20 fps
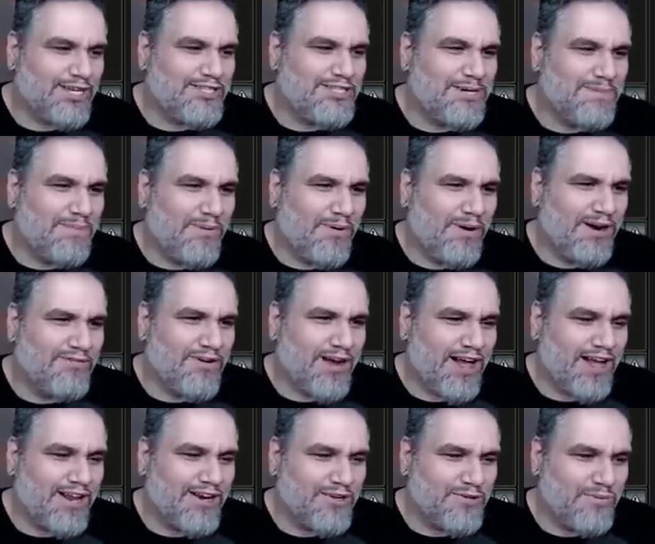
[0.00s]
It's your boy,
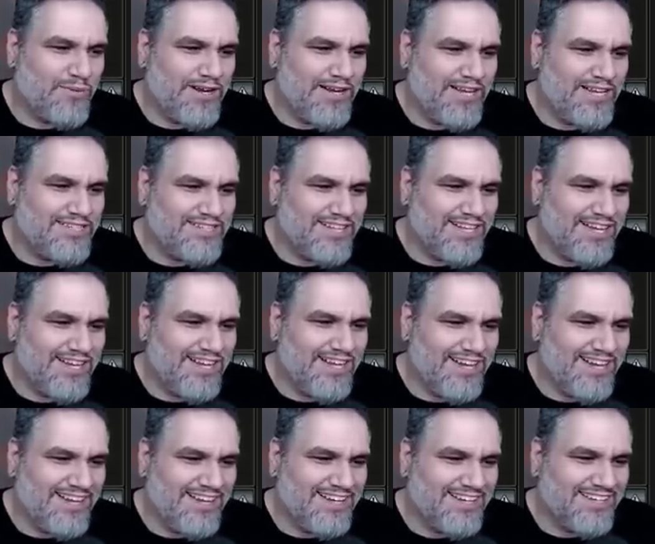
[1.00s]
Ronald
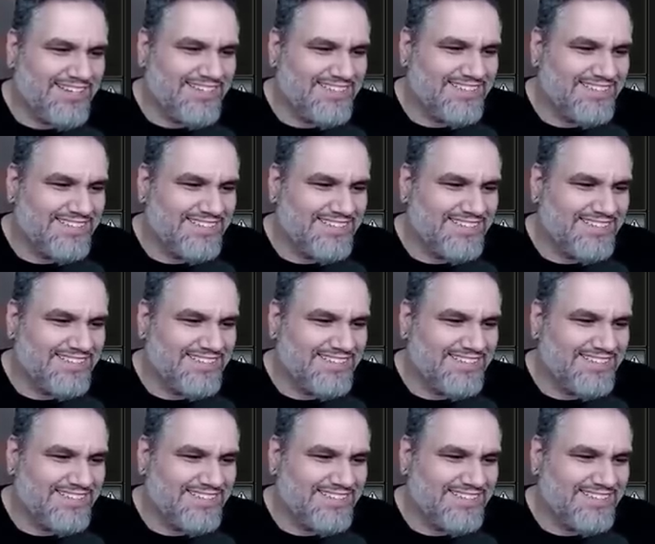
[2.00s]
Weasley.